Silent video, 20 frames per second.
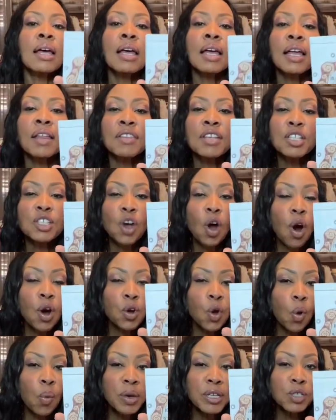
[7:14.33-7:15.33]
This card
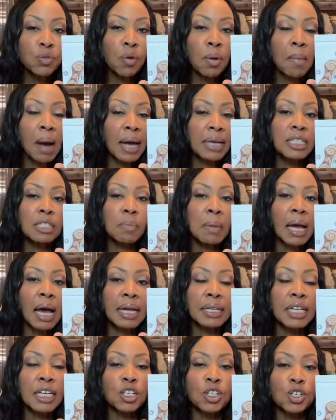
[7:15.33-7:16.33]
always reminds me I
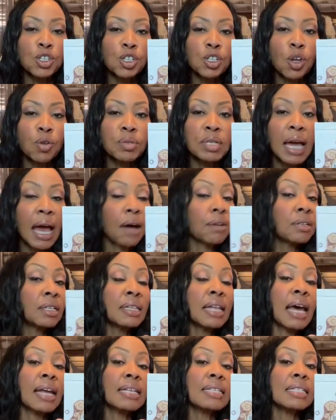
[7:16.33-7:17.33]
need to slow down and
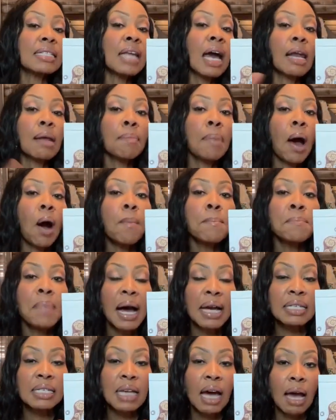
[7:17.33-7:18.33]
that it's not about
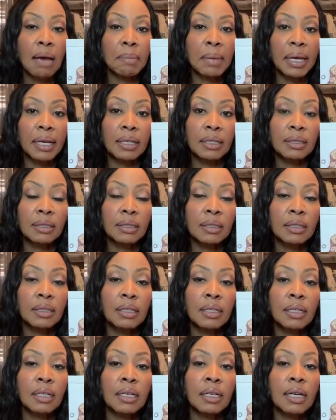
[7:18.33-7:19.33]
my timing,
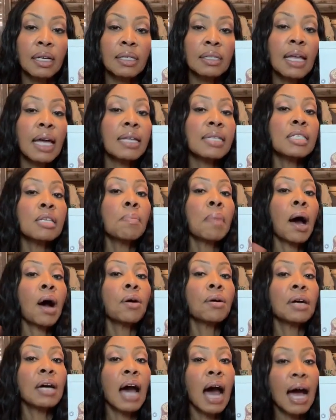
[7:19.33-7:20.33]
that it's
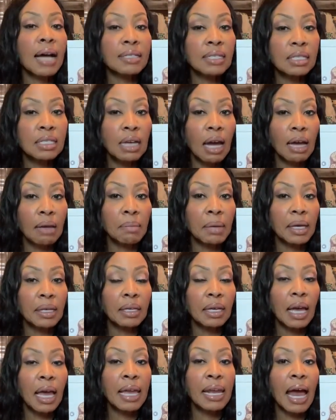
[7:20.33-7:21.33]
about God's timing.
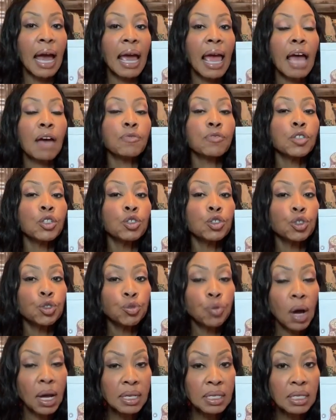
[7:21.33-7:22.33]
And I have to
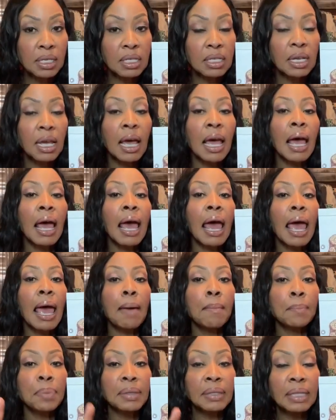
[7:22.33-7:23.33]
trust
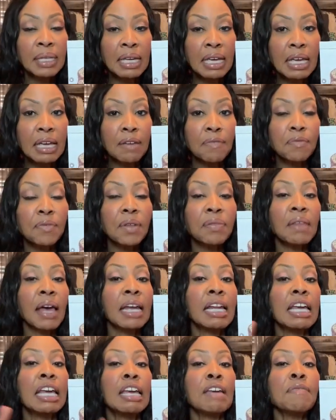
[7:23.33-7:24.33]
and believe
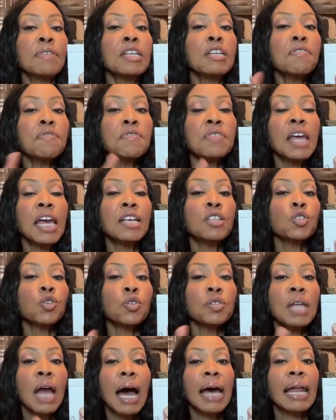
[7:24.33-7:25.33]
that even if things are
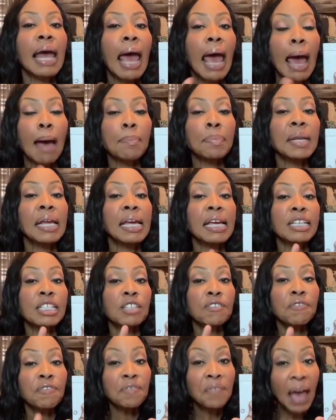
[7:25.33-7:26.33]
not happening
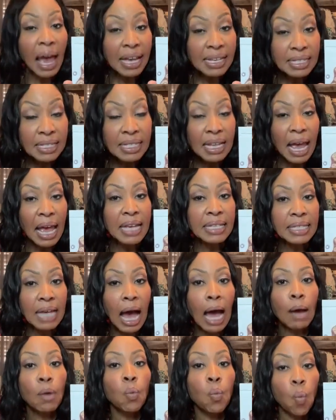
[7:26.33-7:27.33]
as fast as
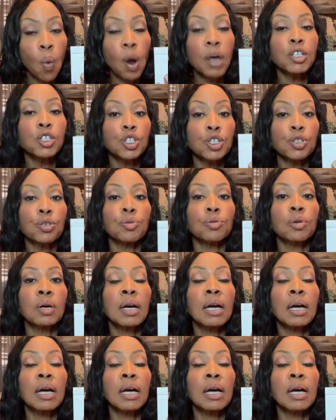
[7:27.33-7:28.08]
I want to,